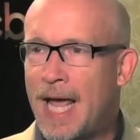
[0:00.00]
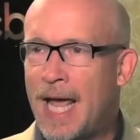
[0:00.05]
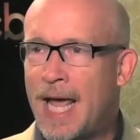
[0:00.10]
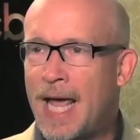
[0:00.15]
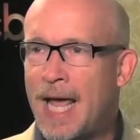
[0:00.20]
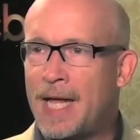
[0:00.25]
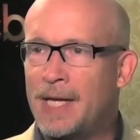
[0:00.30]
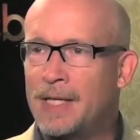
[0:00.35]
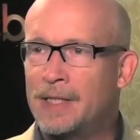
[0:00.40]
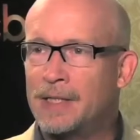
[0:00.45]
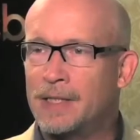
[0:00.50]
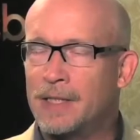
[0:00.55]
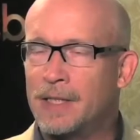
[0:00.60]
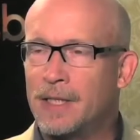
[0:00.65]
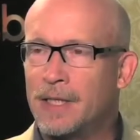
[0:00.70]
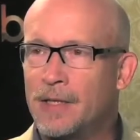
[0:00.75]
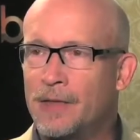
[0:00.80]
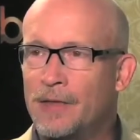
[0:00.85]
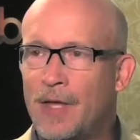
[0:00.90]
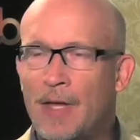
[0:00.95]
And
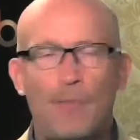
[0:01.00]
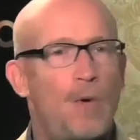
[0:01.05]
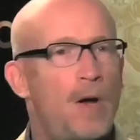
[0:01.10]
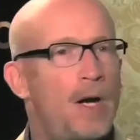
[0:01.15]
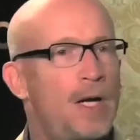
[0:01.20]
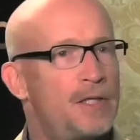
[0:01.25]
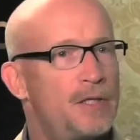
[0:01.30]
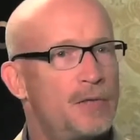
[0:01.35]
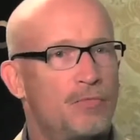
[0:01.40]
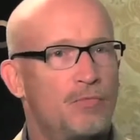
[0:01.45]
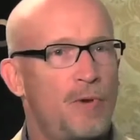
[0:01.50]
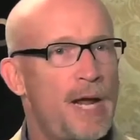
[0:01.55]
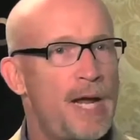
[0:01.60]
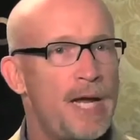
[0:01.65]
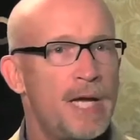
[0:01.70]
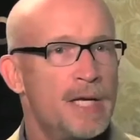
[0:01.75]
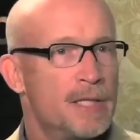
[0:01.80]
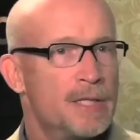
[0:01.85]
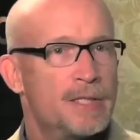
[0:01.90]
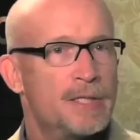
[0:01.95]
they wanted to
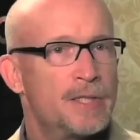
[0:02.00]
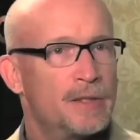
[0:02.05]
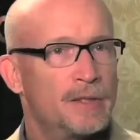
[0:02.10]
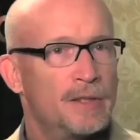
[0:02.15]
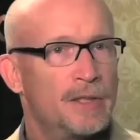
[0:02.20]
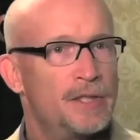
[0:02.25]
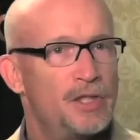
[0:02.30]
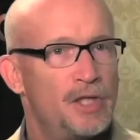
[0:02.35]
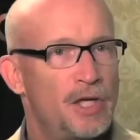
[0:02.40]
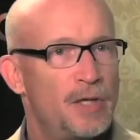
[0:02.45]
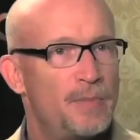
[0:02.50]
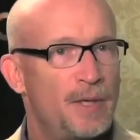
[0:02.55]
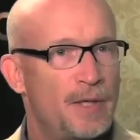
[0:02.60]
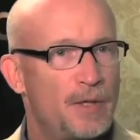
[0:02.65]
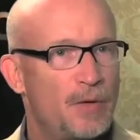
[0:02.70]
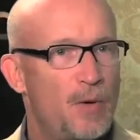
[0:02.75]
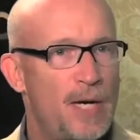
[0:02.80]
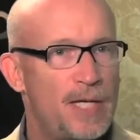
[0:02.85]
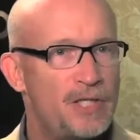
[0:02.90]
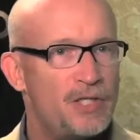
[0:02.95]
raise
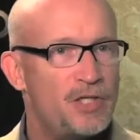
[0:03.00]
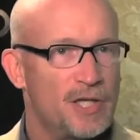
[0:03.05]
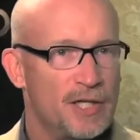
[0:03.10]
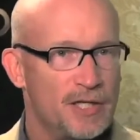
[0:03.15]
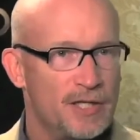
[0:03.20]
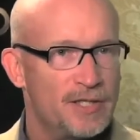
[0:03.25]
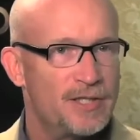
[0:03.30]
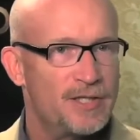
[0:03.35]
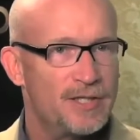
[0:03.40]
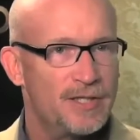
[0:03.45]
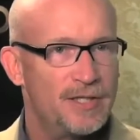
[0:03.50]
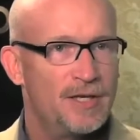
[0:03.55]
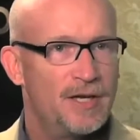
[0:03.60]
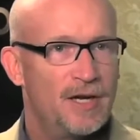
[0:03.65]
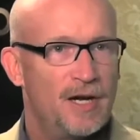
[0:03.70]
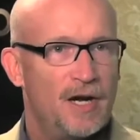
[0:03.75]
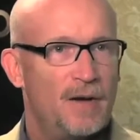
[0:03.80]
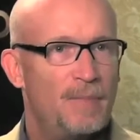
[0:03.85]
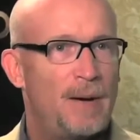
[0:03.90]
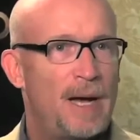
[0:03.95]
legitimate questions
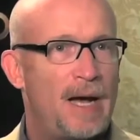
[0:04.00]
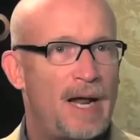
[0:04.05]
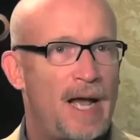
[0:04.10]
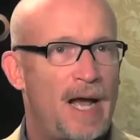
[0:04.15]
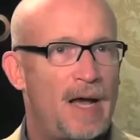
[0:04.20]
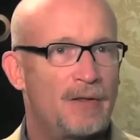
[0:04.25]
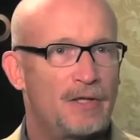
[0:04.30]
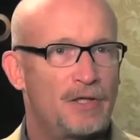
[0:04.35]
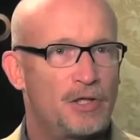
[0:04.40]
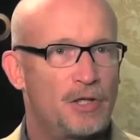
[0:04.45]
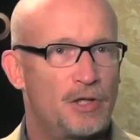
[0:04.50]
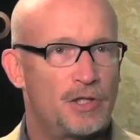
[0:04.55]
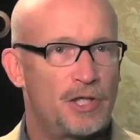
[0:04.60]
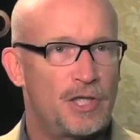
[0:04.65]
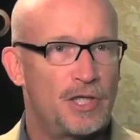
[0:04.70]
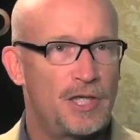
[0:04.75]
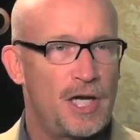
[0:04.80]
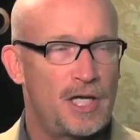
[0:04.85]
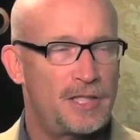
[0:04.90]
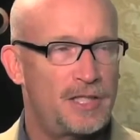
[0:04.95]
about how the
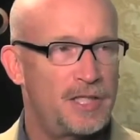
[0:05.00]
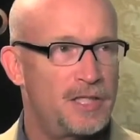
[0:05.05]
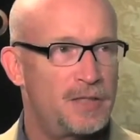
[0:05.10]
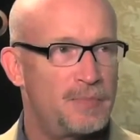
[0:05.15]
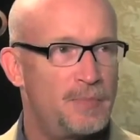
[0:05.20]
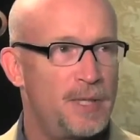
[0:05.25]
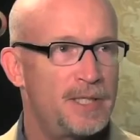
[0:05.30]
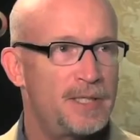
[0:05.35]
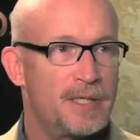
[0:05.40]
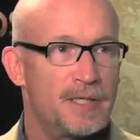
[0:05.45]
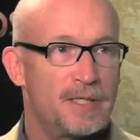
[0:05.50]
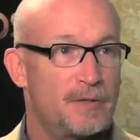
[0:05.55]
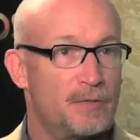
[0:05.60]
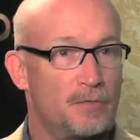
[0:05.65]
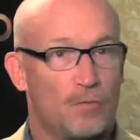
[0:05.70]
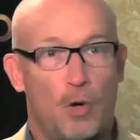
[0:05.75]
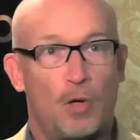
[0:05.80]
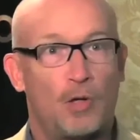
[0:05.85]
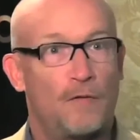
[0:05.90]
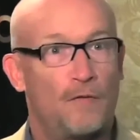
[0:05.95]
church conducts its business,
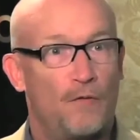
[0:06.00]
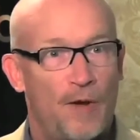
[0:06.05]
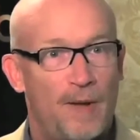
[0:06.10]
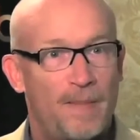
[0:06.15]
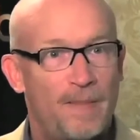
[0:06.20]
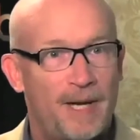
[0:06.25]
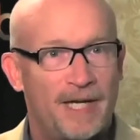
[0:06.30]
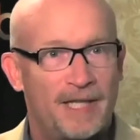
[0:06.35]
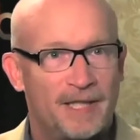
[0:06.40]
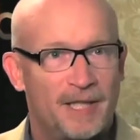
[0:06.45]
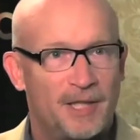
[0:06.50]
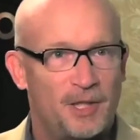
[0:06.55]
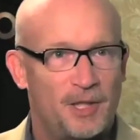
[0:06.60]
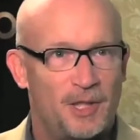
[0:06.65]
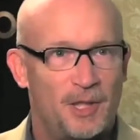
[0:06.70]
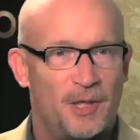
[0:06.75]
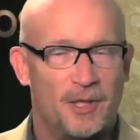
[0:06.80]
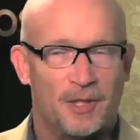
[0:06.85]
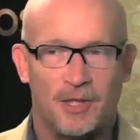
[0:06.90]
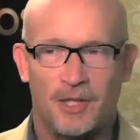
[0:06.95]
the role of women in the
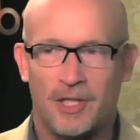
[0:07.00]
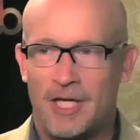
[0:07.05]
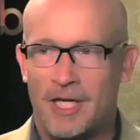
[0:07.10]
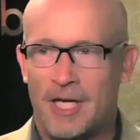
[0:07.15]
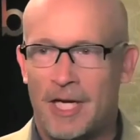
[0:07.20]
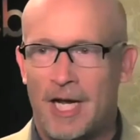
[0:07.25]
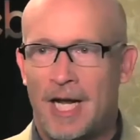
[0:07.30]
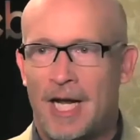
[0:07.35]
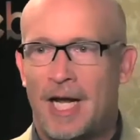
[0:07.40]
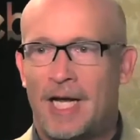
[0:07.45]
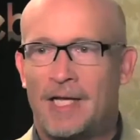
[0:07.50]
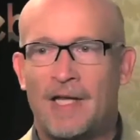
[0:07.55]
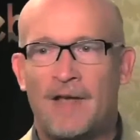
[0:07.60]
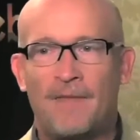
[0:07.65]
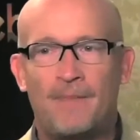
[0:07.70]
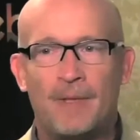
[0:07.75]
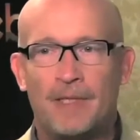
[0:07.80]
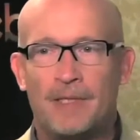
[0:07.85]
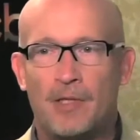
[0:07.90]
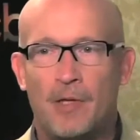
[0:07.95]
church. And
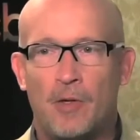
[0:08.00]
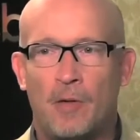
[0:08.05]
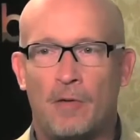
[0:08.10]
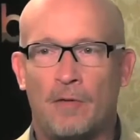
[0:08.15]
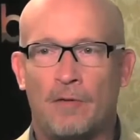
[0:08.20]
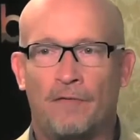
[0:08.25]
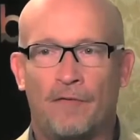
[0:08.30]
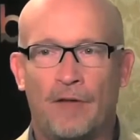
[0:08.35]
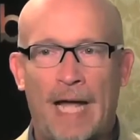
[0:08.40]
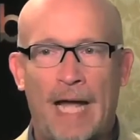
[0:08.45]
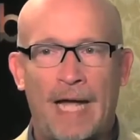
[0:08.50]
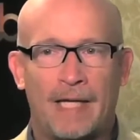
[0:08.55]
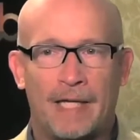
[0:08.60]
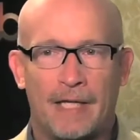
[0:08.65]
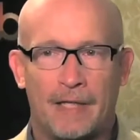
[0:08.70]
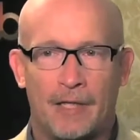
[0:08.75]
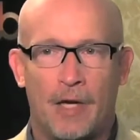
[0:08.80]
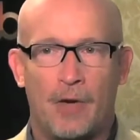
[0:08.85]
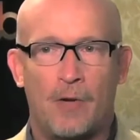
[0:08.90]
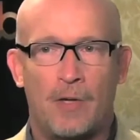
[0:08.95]
they've been told
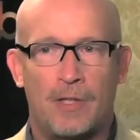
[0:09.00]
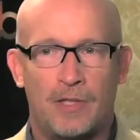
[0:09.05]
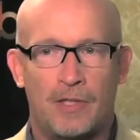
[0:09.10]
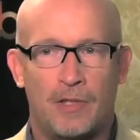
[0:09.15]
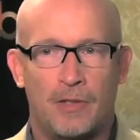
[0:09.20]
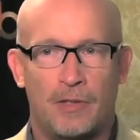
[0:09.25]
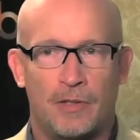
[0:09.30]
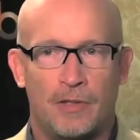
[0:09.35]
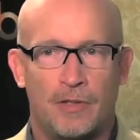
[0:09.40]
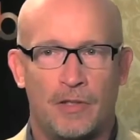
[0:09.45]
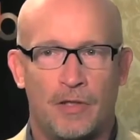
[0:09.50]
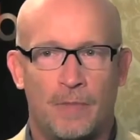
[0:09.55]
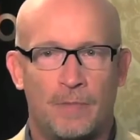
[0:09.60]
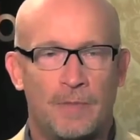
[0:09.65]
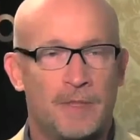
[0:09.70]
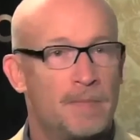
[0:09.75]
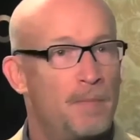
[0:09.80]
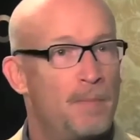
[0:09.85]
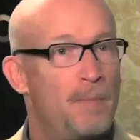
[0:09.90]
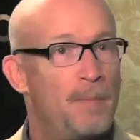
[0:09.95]
flatly, in no uncertain
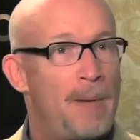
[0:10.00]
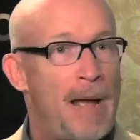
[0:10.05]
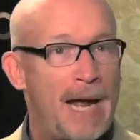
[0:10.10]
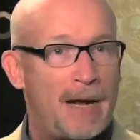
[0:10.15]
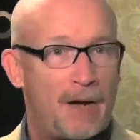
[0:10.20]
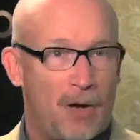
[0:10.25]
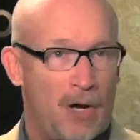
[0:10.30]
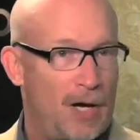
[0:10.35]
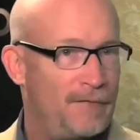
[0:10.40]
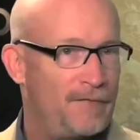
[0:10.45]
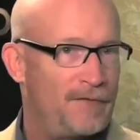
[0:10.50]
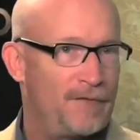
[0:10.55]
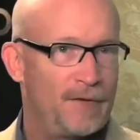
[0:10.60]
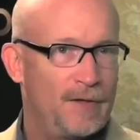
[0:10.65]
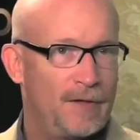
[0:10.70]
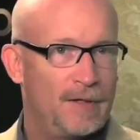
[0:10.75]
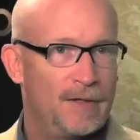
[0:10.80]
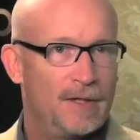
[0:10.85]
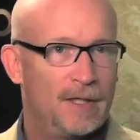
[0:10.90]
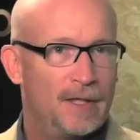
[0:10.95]
terms, back off.
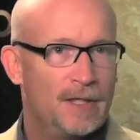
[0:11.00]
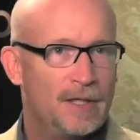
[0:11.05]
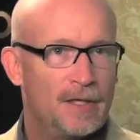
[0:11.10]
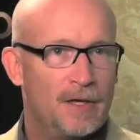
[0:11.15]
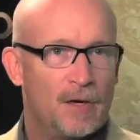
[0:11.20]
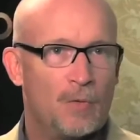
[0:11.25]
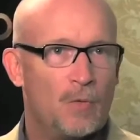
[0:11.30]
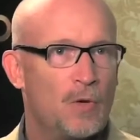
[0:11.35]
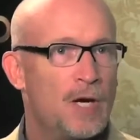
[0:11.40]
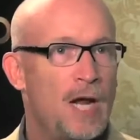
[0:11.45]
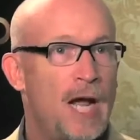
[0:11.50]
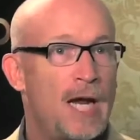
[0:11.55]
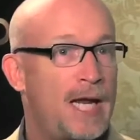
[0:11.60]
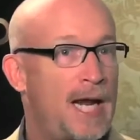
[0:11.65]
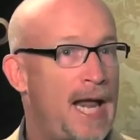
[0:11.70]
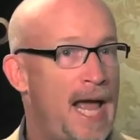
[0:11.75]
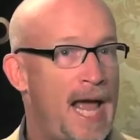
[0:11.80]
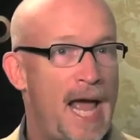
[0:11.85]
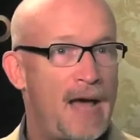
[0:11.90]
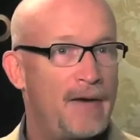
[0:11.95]
We're not
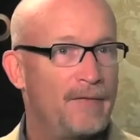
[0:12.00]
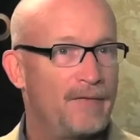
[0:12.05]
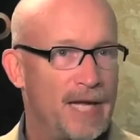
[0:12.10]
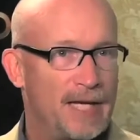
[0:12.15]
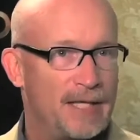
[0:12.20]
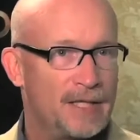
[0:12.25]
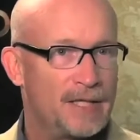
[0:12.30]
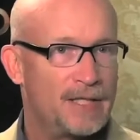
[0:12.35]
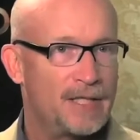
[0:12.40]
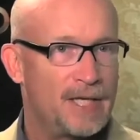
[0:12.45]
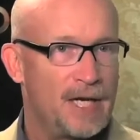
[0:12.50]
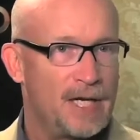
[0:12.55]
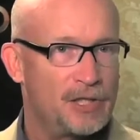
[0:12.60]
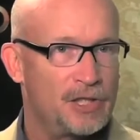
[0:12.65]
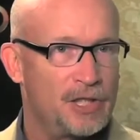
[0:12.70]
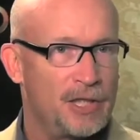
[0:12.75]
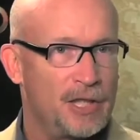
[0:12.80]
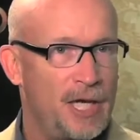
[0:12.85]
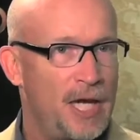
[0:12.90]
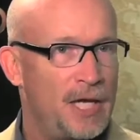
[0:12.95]
going to have that
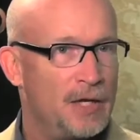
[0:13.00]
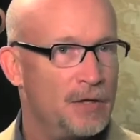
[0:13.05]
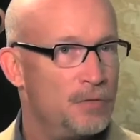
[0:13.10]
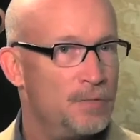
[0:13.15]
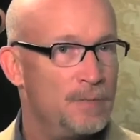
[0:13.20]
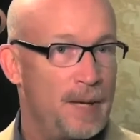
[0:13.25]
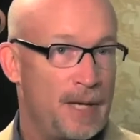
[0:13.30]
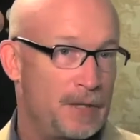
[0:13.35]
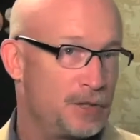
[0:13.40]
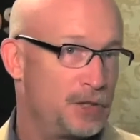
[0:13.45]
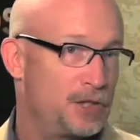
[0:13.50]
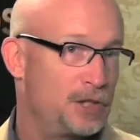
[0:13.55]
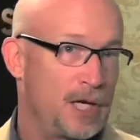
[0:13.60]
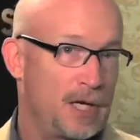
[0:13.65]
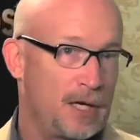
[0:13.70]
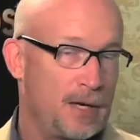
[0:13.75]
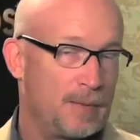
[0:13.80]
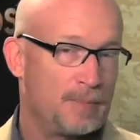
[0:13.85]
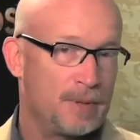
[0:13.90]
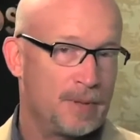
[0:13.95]
discussion, and you'd better
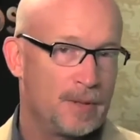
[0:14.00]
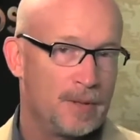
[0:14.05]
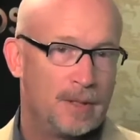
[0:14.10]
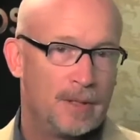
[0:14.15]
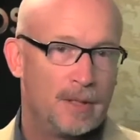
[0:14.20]
shut up.